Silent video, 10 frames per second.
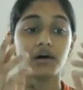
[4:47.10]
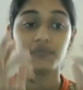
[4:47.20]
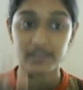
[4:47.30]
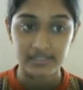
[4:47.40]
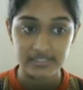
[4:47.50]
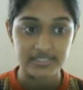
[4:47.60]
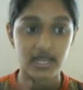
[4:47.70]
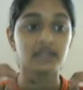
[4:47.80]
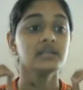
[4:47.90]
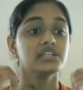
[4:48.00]
it's
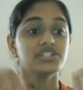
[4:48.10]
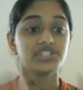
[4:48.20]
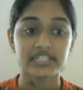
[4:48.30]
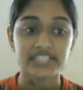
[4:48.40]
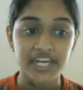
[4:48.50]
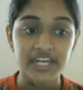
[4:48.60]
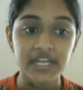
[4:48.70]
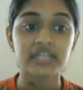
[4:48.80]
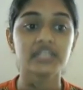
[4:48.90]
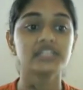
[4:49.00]
done. General
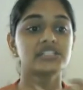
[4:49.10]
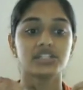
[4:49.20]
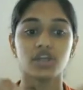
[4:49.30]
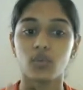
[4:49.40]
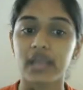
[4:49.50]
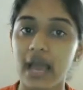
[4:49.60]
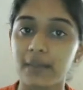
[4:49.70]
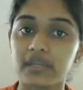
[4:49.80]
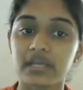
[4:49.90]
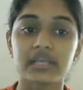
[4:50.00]
English, your
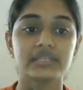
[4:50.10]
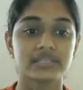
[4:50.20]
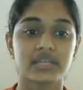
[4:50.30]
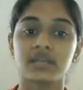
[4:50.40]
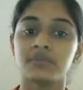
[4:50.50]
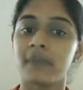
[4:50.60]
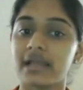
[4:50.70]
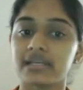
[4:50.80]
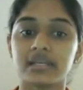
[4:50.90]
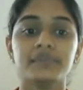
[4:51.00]
vocabulary, synonym,
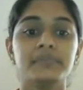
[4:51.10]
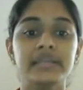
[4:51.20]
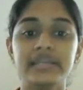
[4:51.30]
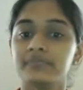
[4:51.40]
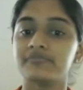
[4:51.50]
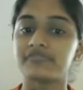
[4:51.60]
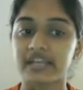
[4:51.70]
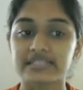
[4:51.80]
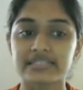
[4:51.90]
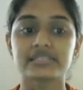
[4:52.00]
antonym, idiom,
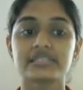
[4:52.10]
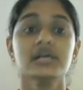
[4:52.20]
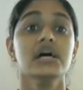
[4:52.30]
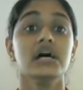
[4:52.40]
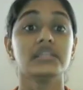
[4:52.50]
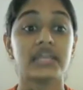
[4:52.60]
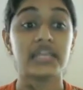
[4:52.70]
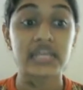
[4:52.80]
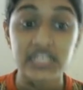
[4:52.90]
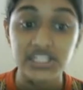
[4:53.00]
phrases, then
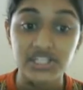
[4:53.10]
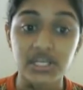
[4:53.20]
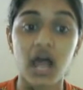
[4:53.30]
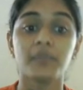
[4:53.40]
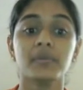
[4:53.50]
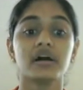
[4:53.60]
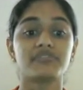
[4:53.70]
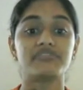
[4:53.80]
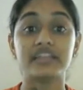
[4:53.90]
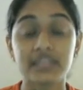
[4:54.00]
English grammar,
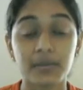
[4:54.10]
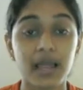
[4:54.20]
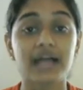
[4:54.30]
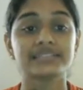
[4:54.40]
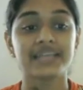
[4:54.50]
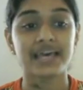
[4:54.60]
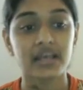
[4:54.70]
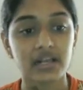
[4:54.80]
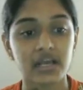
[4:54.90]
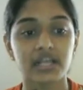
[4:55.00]
fill in the blanks, error
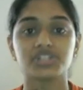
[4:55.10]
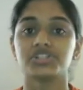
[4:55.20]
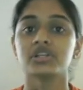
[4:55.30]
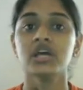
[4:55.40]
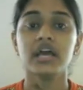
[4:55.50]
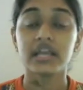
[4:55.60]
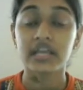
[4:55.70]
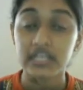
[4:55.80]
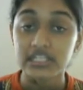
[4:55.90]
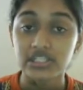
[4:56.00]
correction,
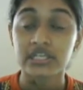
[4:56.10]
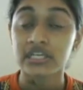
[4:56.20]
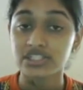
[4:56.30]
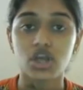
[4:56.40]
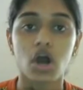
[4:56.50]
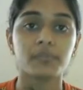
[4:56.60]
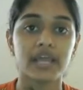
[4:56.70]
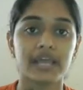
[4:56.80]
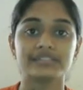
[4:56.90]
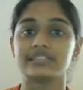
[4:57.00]
English
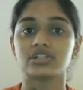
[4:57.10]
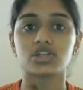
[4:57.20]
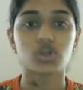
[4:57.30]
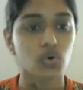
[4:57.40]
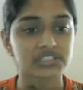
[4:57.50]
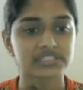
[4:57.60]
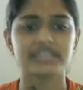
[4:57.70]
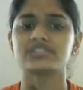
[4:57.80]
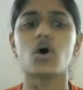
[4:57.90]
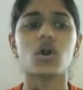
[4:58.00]
comprehension, close
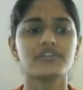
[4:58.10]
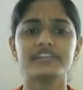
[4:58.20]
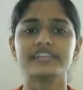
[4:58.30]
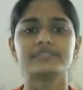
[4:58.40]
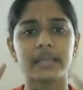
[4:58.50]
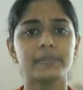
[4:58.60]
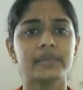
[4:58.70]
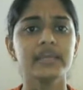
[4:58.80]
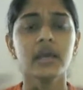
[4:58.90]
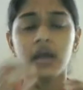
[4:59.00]
test. All of these might
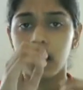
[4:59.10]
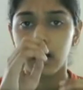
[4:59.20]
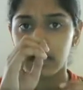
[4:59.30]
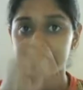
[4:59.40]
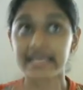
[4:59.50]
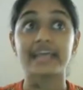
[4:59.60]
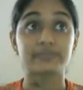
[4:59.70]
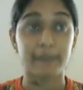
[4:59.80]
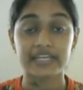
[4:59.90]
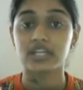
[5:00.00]
be the
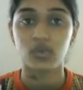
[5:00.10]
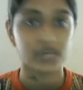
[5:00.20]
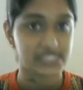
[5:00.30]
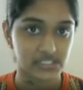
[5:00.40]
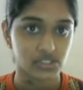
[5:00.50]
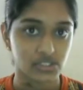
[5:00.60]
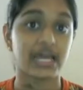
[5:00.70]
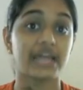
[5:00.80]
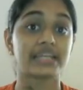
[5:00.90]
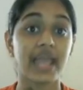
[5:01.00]
expected questions, or
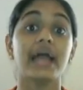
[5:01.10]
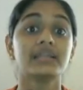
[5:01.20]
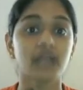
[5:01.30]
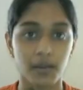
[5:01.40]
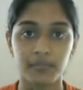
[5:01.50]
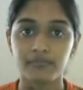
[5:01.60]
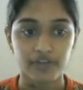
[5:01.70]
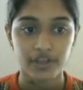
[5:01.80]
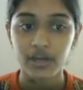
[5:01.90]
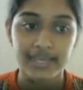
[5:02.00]
that can come for
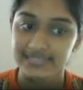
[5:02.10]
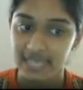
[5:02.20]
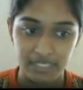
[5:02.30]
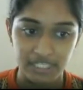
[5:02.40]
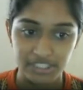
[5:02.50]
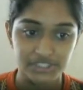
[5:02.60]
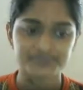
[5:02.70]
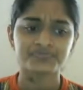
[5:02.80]
your examination.